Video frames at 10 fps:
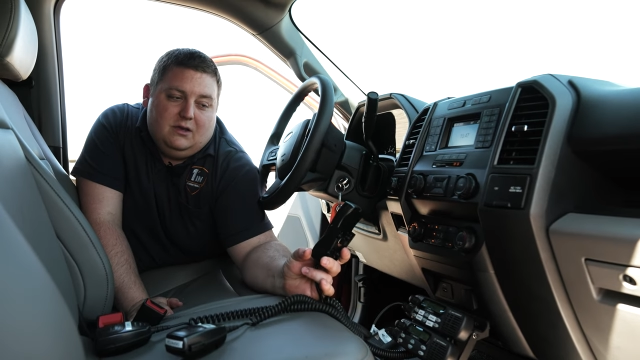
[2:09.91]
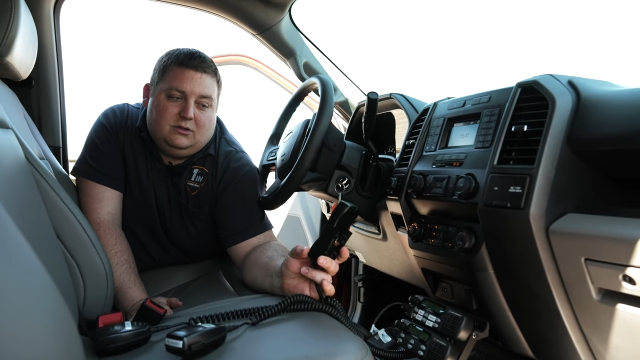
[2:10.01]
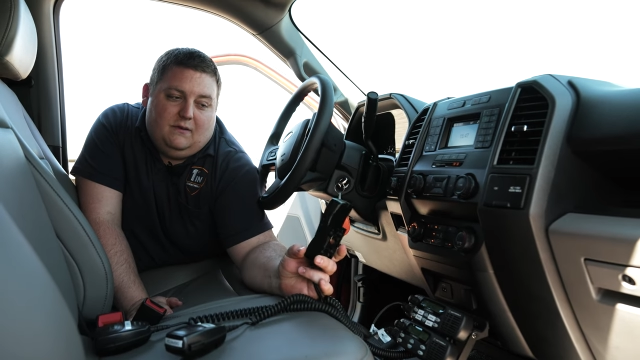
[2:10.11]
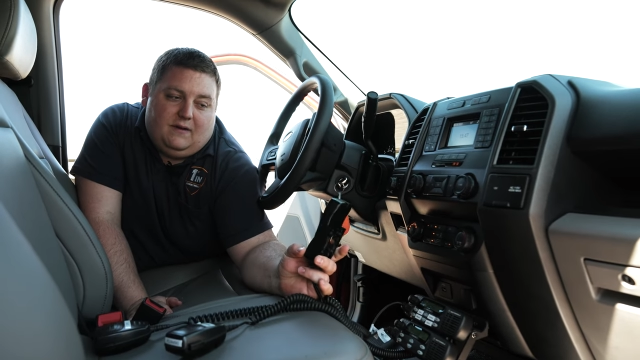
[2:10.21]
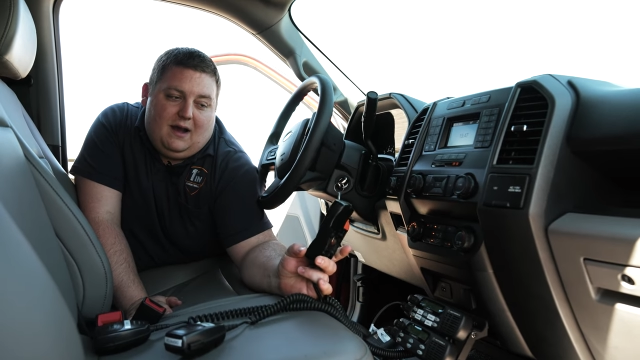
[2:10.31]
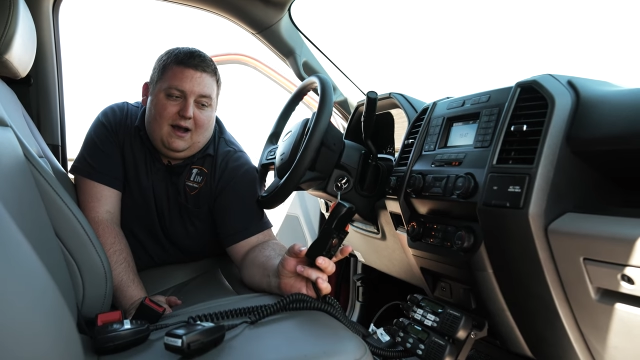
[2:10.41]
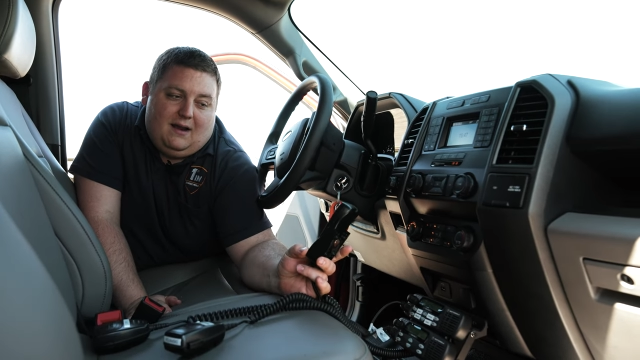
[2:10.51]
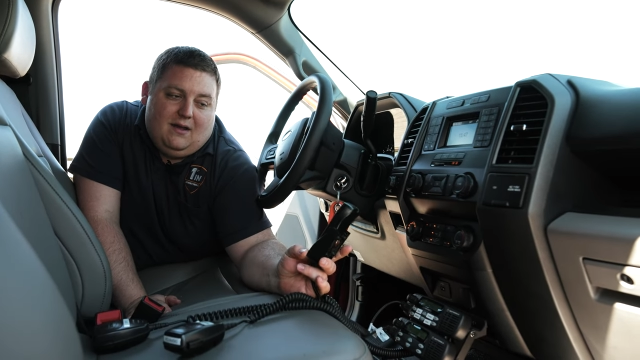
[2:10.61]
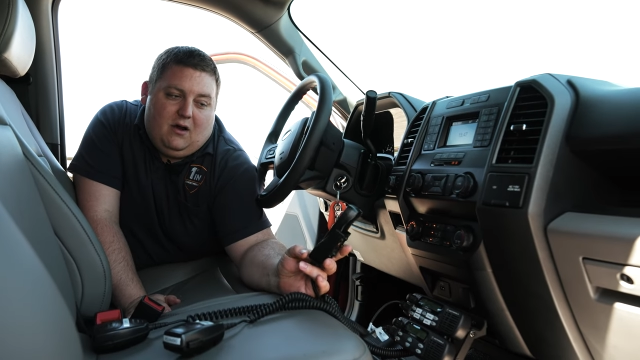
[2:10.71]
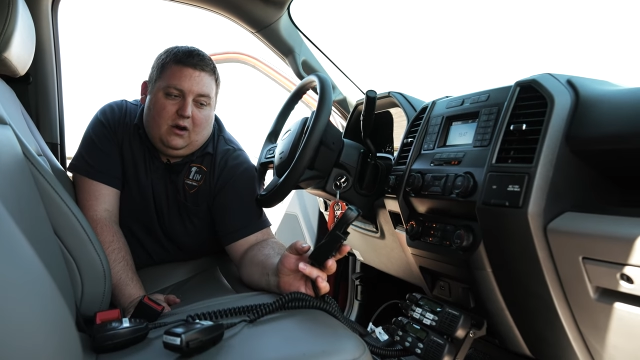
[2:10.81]
So we've
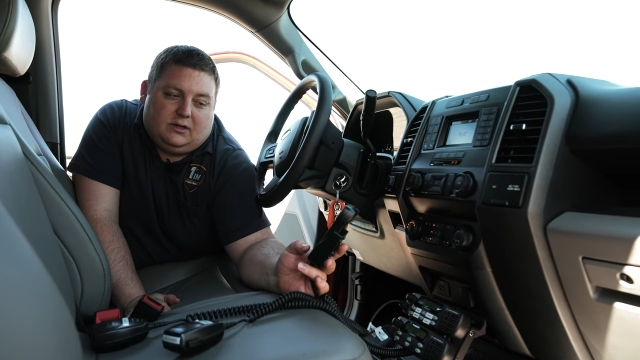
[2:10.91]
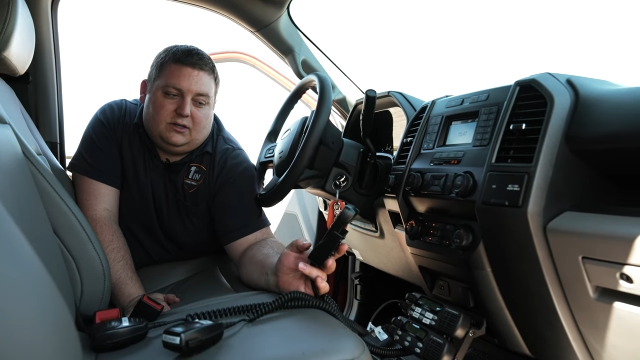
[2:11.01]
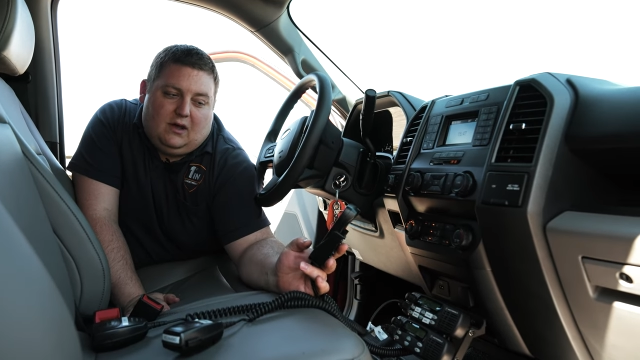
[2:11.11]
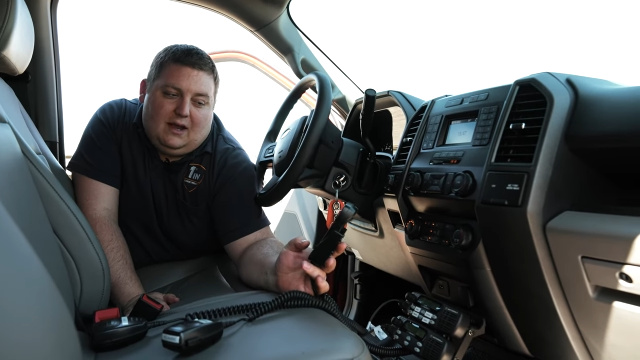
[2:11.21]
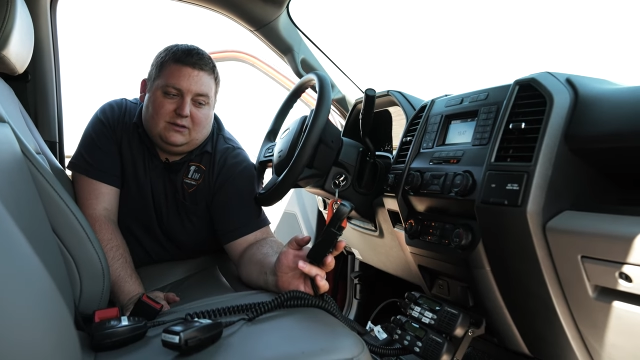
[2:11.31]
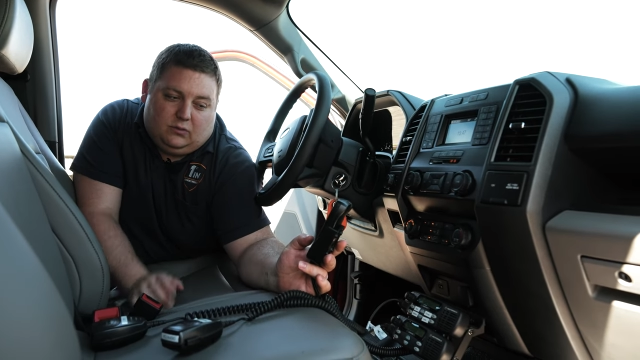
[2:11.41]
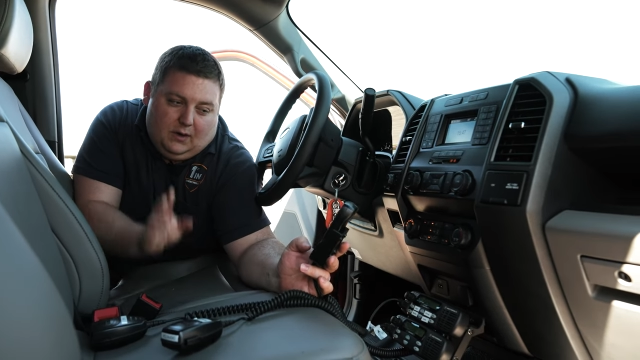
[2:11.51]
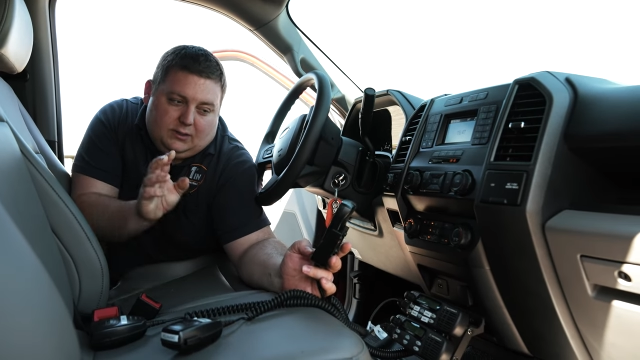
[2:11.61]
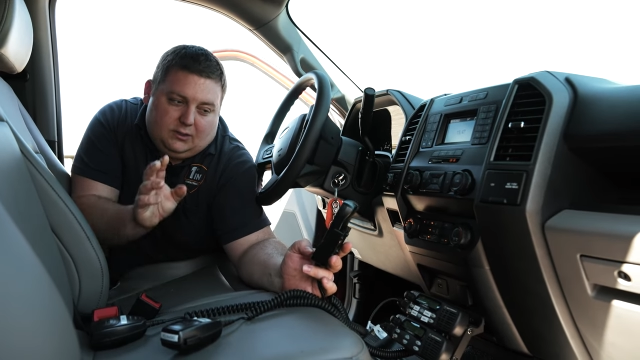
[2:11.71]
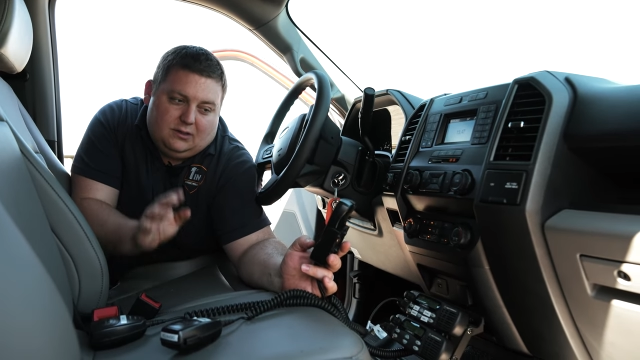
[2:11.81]
got our slide
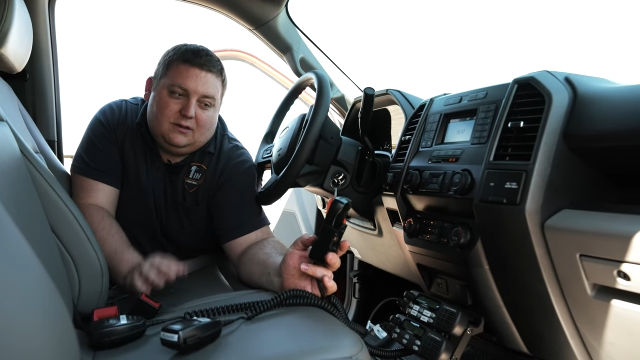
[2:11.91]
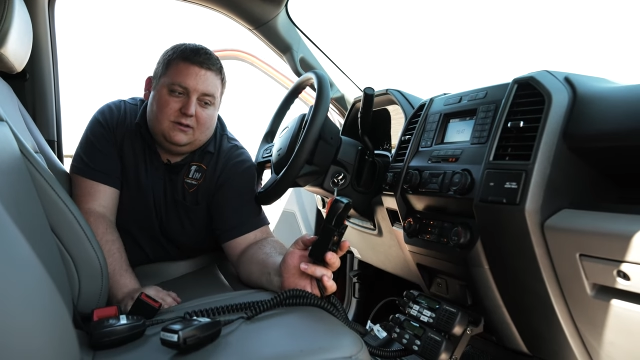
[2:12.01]
switch